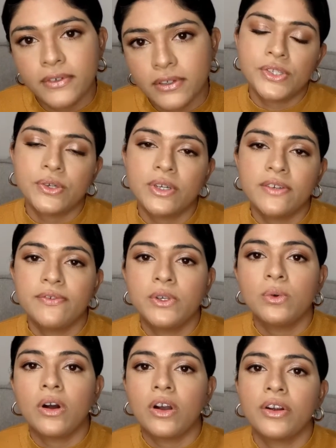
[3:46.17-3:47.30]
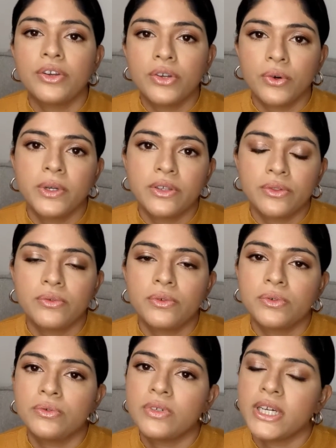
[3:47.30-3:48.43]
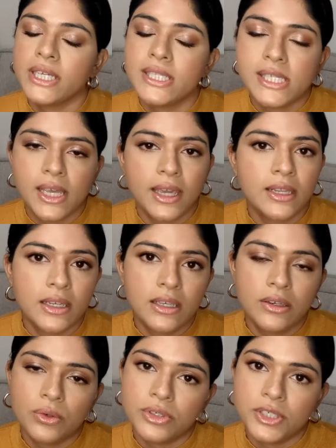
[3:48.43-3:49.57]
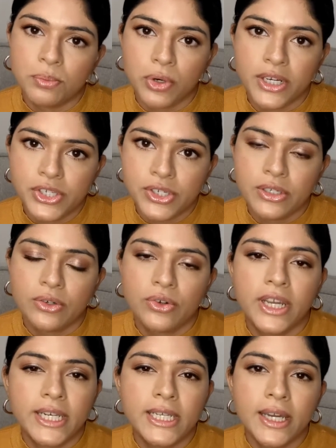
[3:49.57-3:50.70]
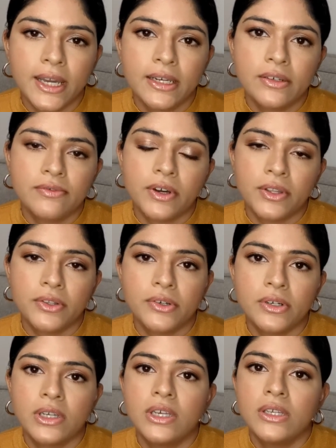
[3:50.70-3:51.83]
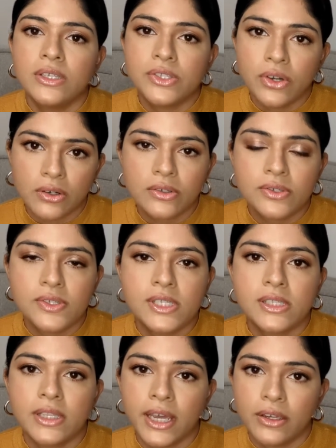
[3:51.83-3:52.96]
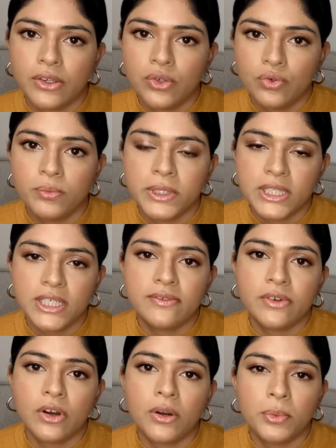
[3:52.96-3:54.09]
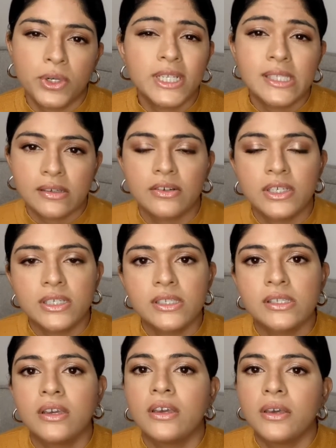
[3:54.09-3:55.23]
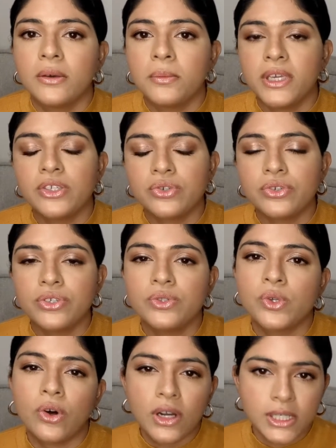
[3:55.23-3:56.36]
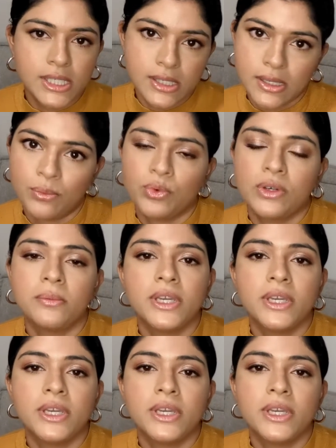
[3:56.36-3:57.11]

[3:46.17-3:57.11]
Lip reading: Also, if you are going through anxiety or depression or any kind of other struggles that you believe are pretty serious, make sure you talk to someone.